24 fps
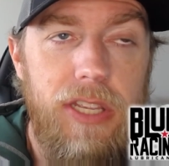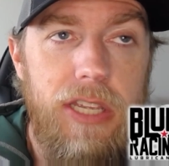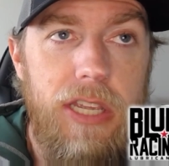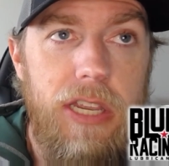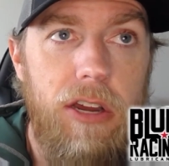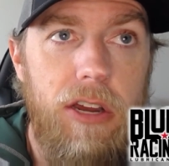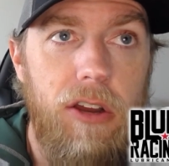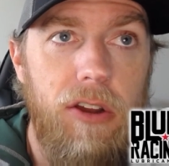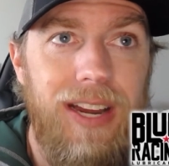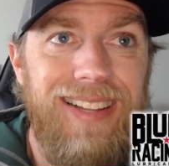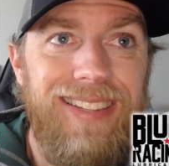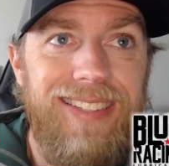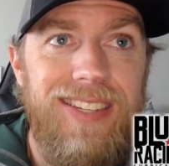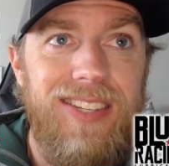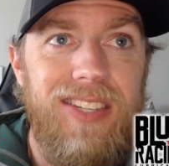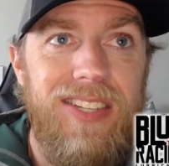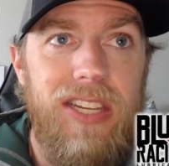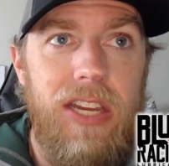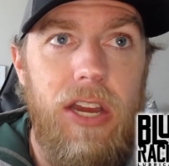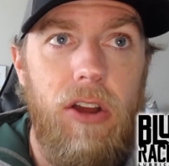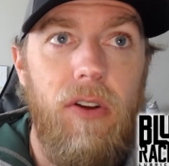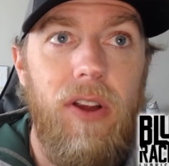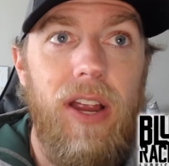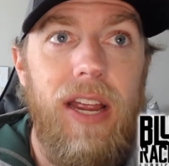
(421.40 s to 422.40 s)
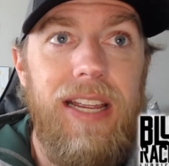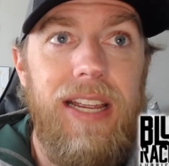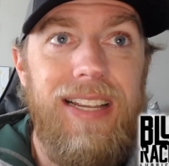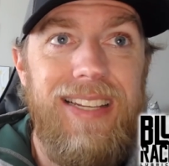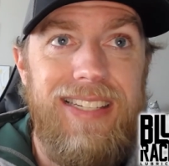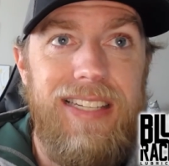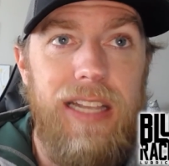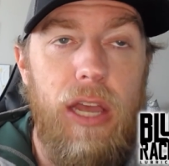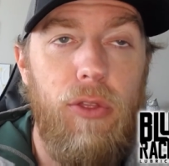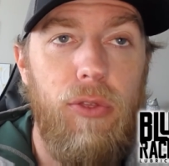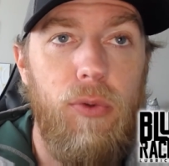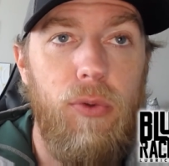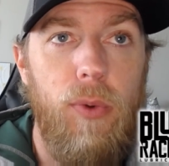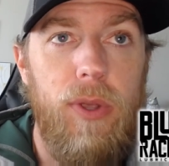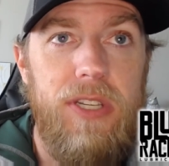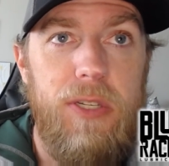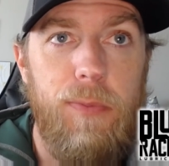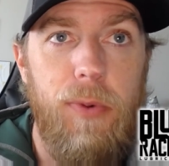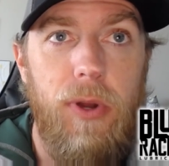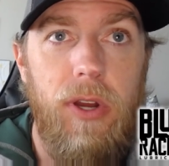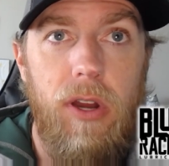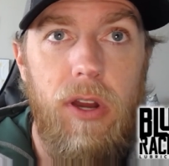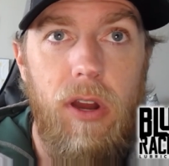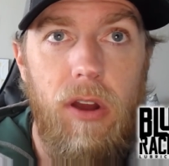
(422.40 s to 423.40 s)
year in CRA Southwest
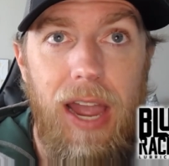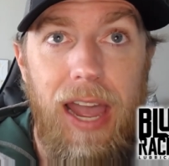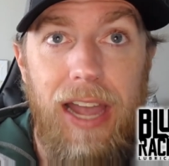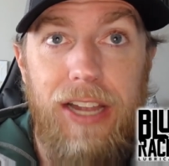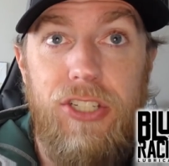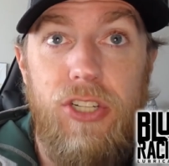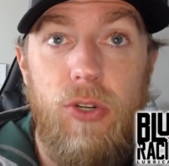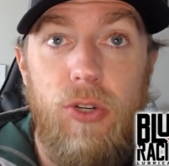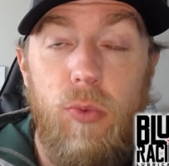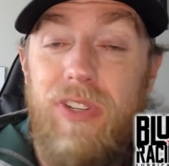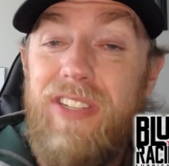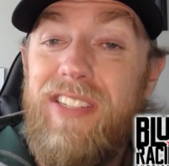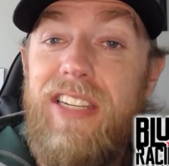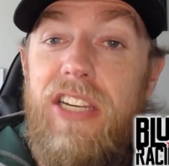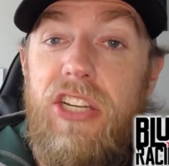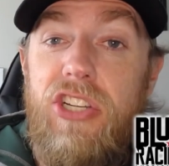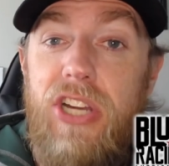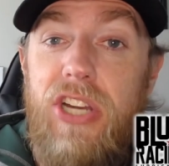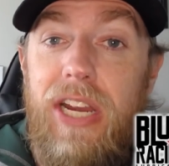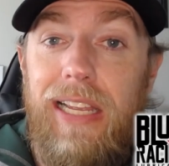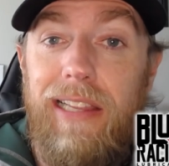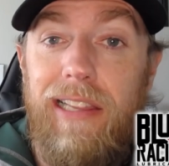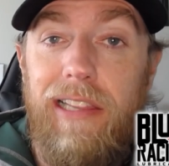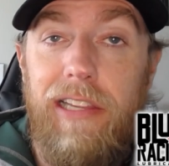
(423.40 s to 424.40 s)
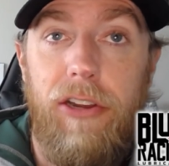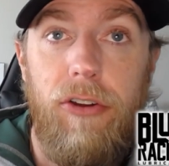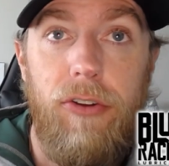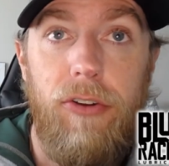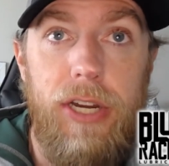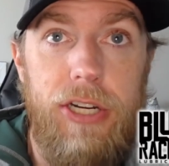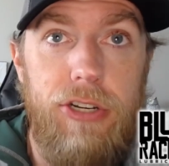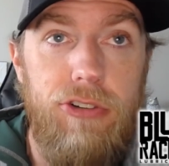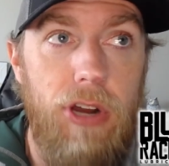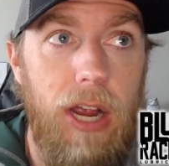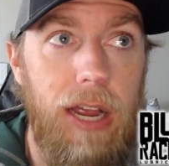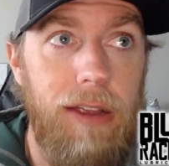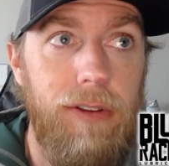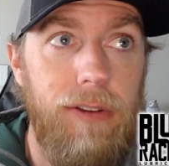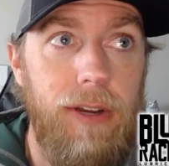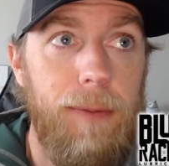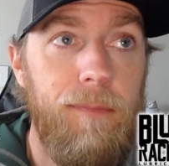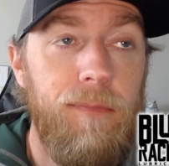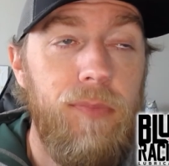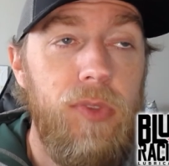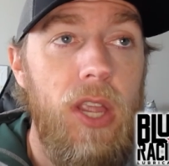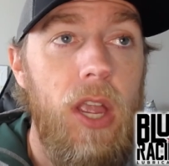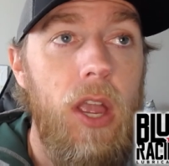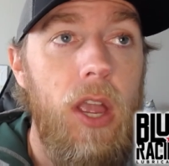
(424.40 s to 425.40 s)
Sprint Car Action with CJ Leary
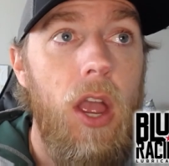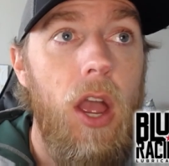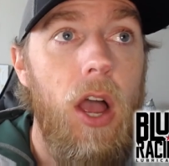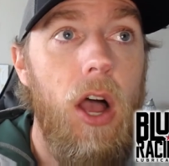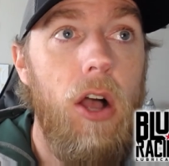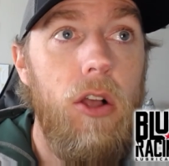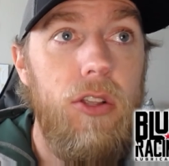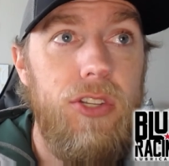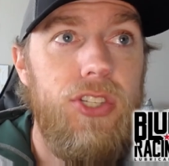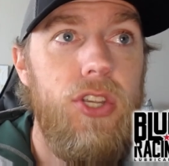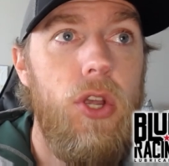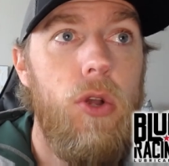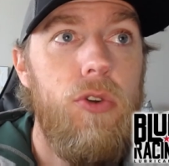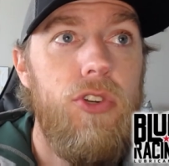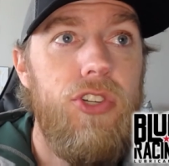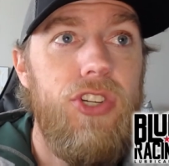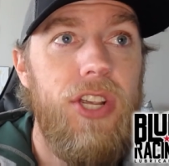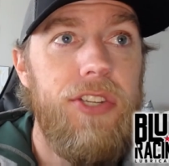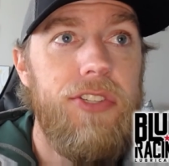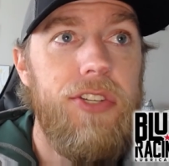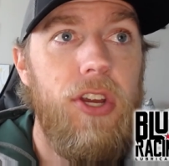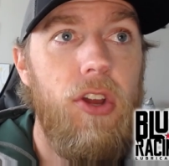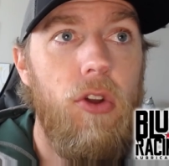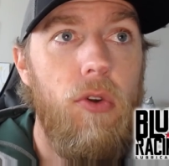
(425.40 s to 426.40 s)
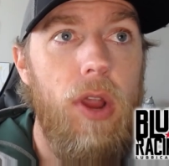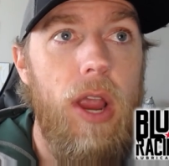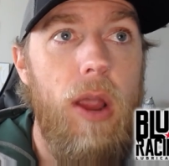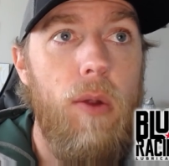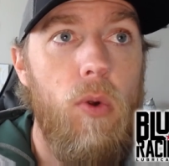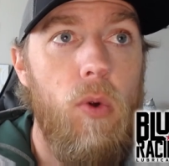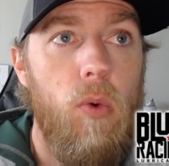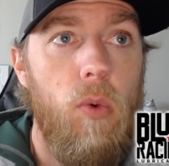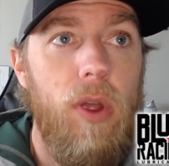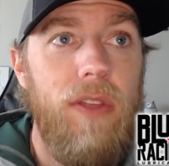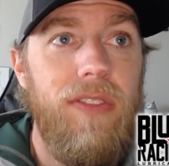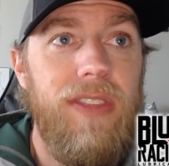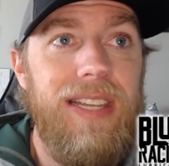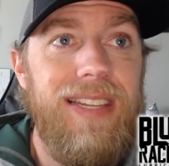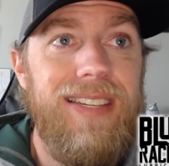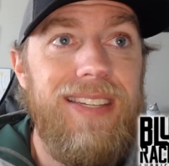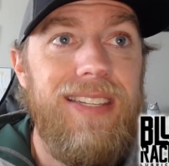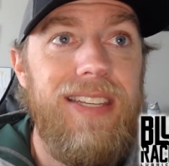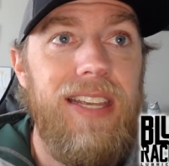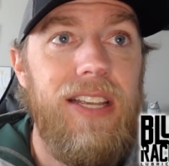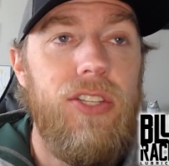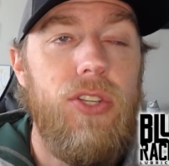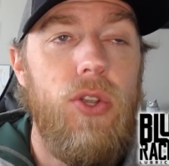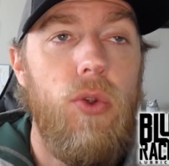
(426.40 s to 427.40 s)
driving. Also, Justin Grant will run the
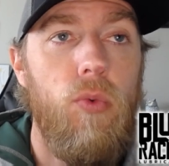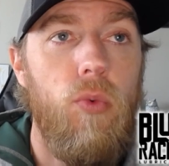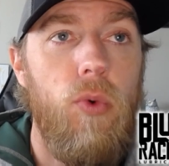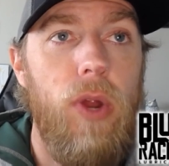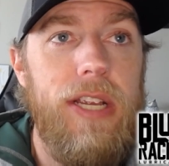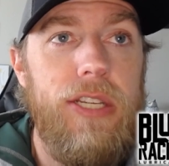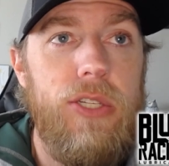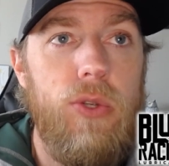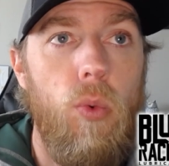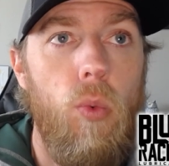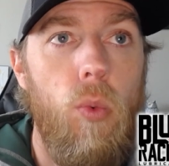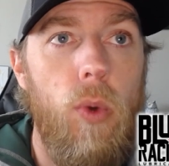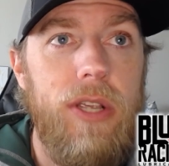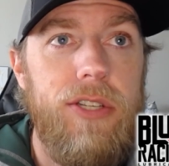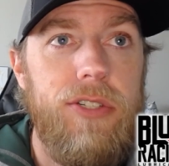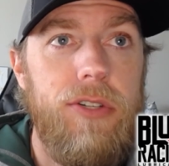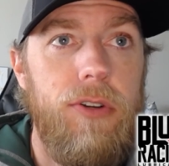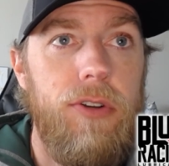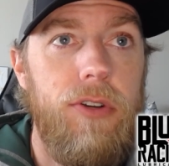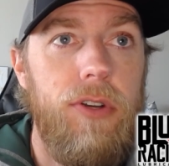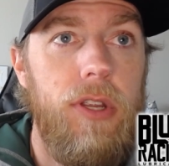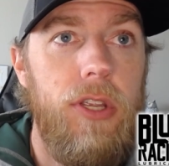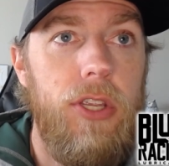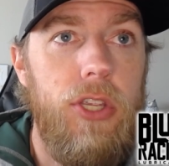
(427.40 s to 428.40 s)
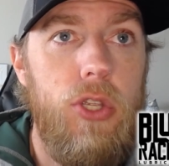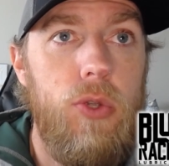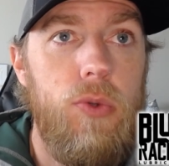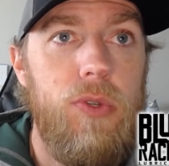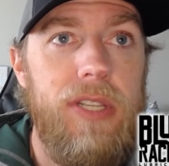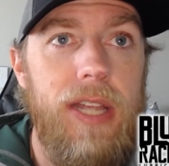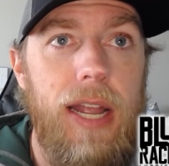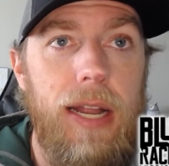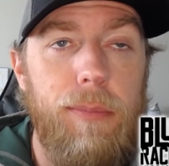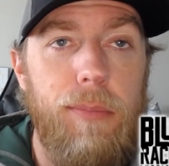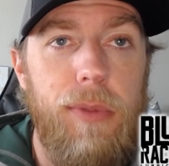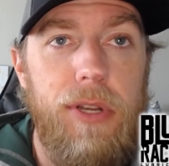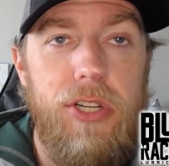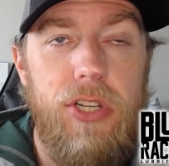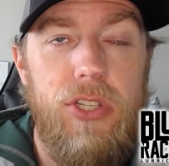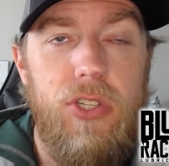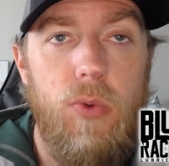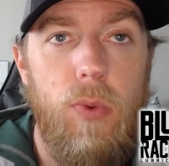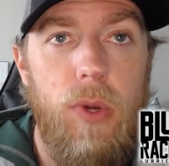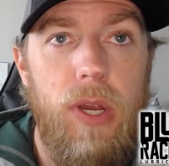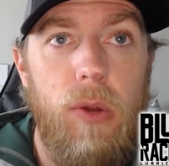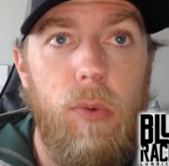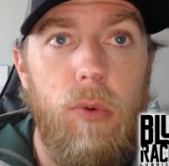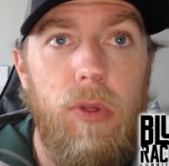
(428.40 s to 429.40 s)
six race Western USAC Midget
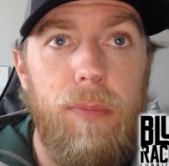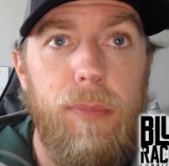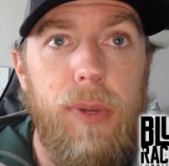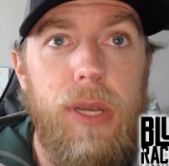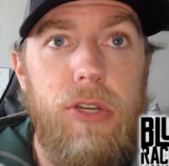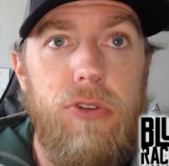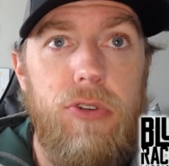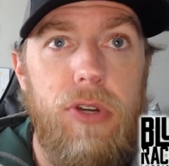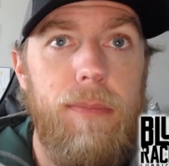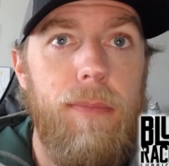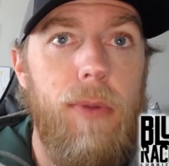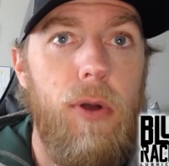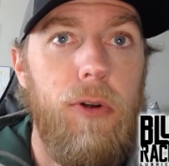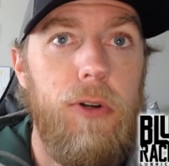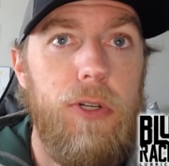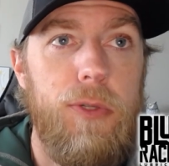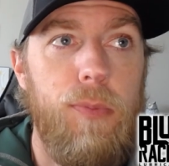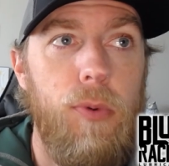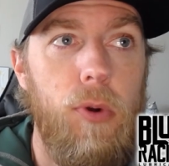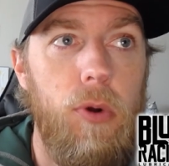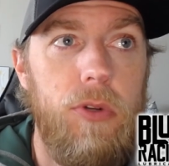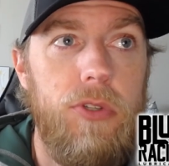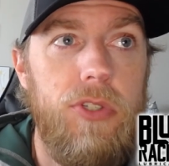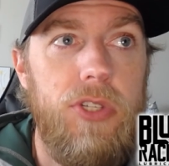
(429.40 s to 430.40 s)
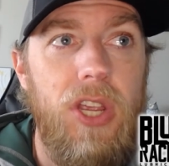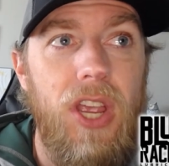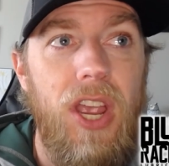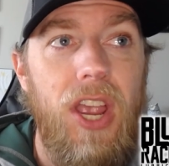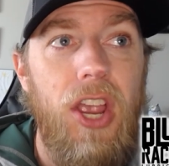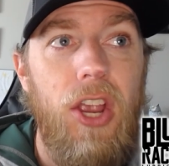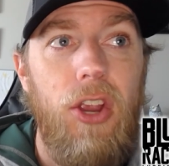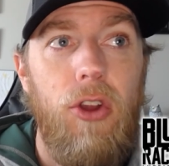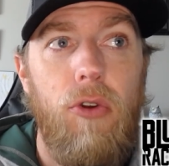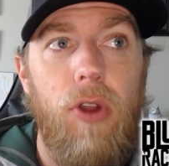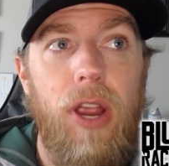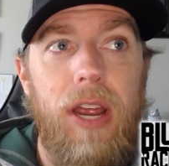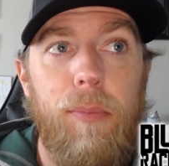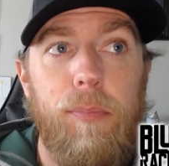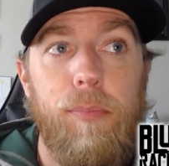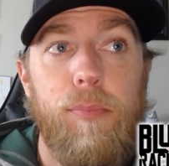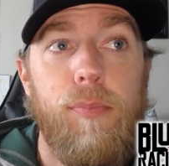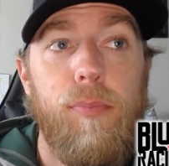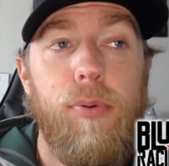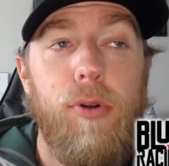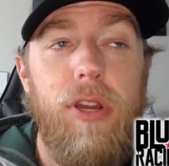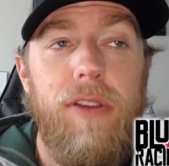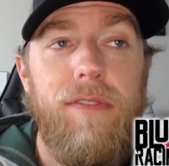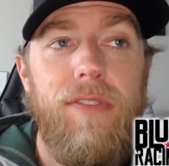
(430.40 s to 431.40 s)
Swing with Petrie Motorsports. Grant
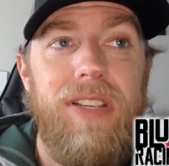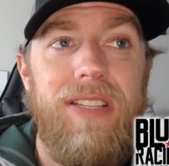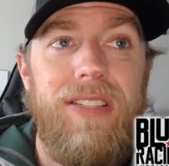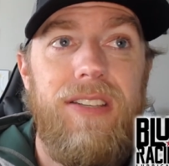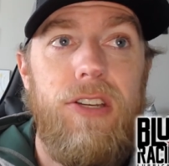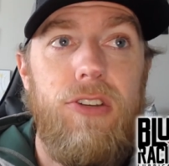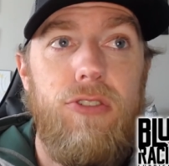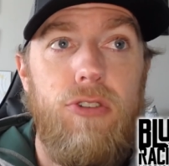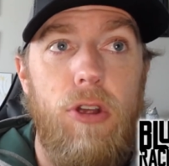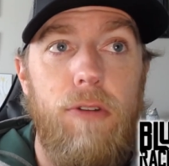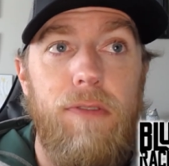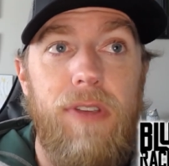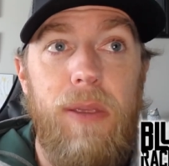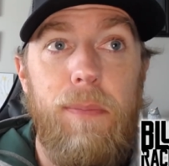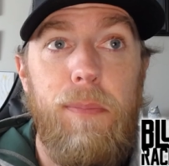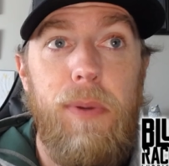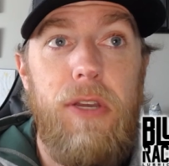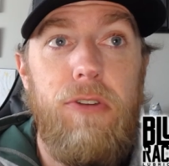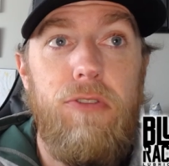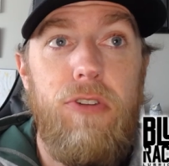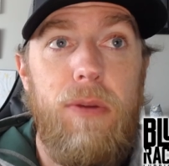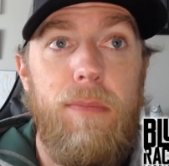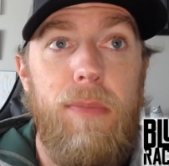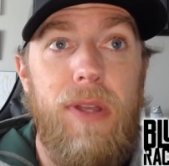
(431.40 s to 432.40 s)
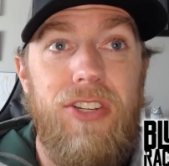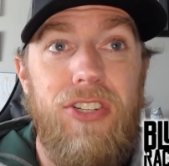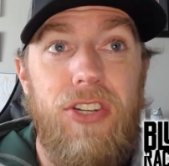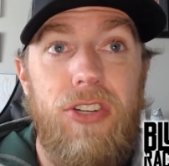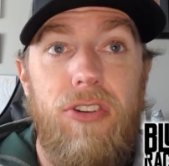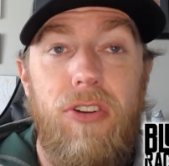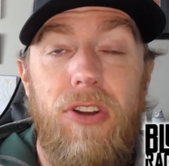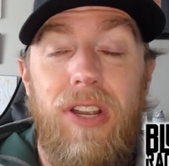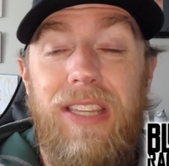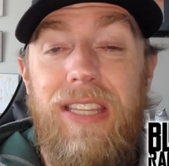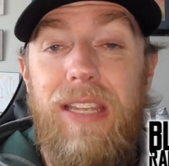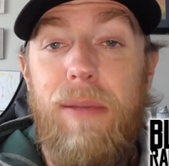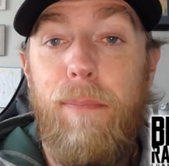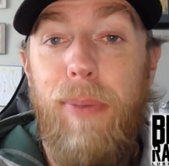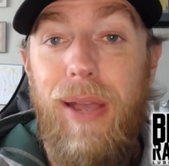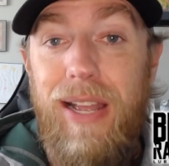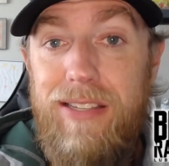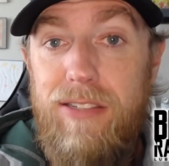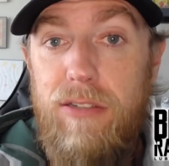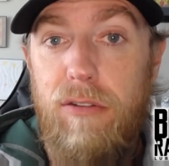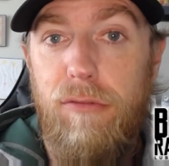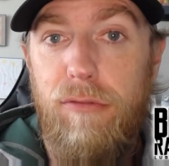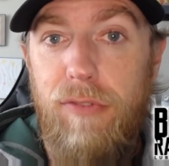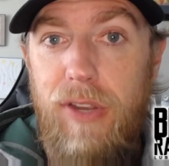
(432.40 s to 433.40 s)
previously drove a Petrie Midget during the
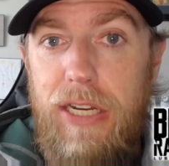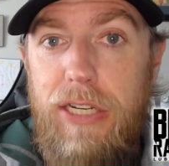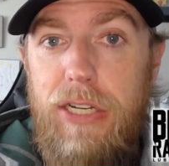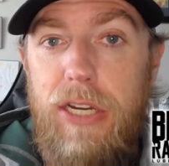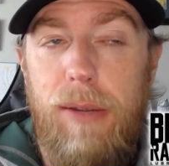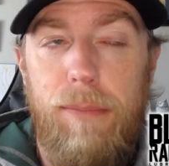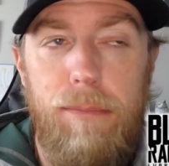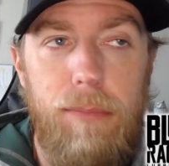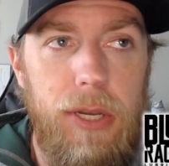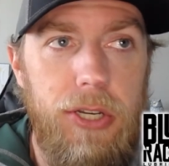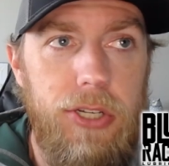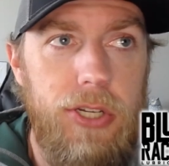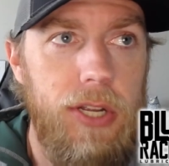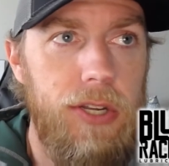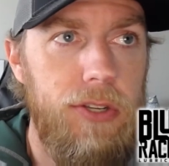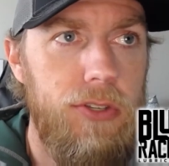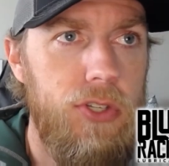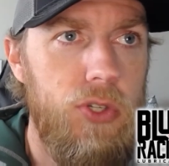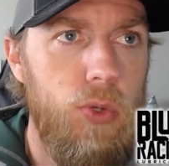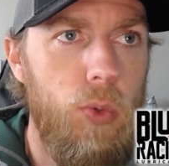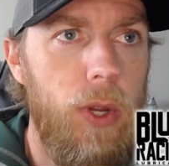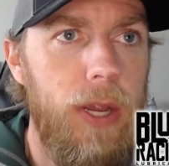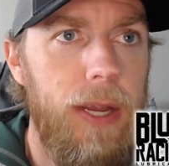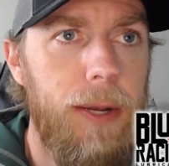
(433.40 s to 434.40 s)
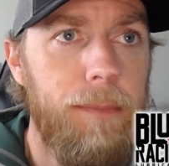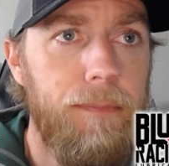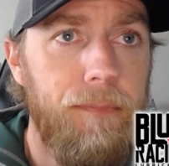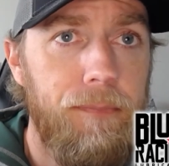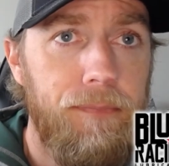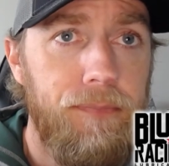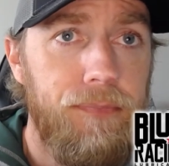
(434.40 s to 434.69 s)
Pennsylvania Midget Swing.